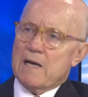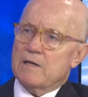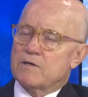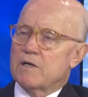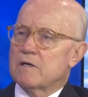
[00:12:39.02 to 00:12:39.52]

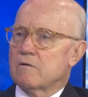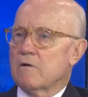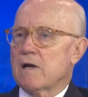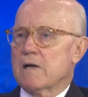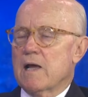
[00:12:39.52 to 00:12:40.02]
can tell you
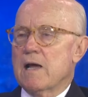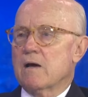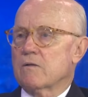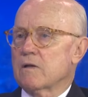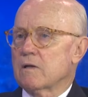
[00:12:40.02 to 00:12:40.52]
right
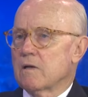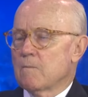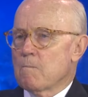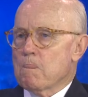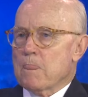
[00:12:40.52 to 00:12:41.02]
now that
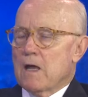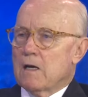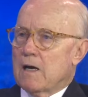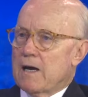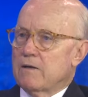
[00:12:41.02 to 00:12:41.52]

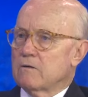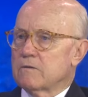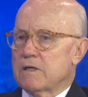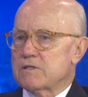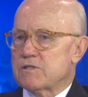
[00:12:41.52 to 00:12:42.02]
uh, I
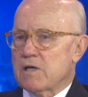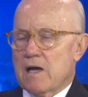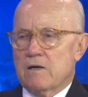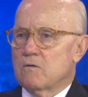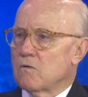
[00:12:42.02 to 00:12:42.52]
don't necess-
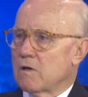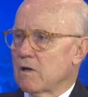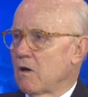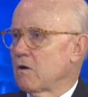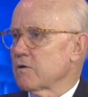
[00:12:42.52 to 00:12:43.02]
I don't want
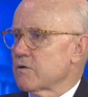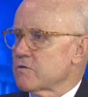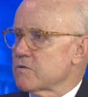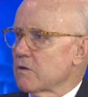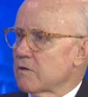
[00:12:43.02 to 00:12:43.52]

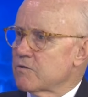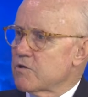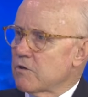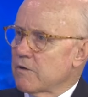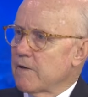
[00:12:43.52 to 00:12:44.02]
lawyers on a
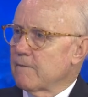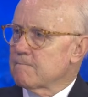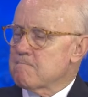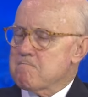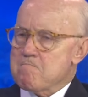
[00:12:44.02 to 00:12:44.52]
jury
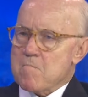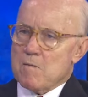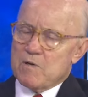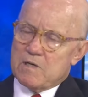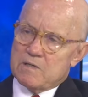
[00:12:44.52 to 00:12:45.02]

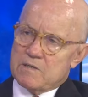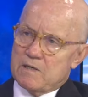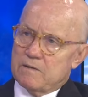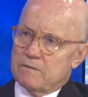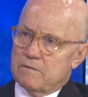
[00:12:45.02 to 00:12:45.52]
because
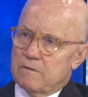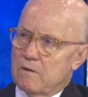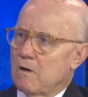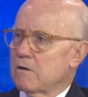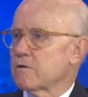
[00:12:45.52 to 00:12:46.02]
I,
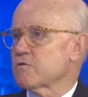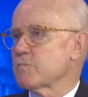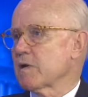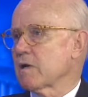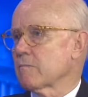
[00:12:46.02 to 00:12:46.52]
lawyers
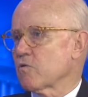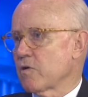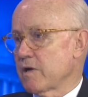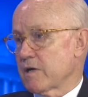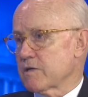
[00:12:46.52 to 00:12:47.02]
become
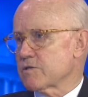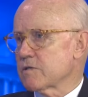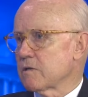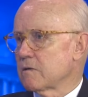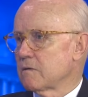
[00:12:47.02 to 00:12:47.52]
critics.
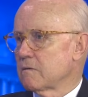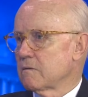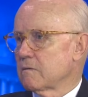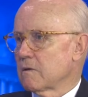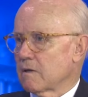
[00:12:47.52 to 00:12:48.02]

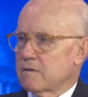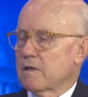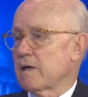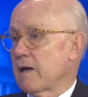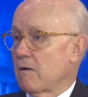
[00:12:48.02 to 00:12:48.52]
I'll tell
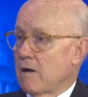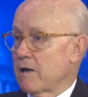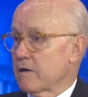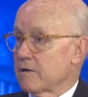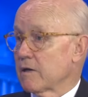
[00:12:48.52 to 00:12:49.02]
you how
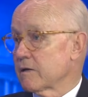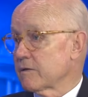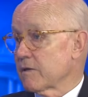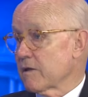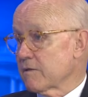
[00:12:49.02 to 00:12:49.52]
I'd have done
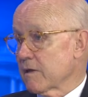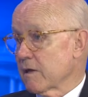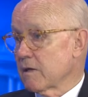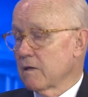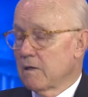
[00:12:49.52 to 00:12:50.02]
it. They think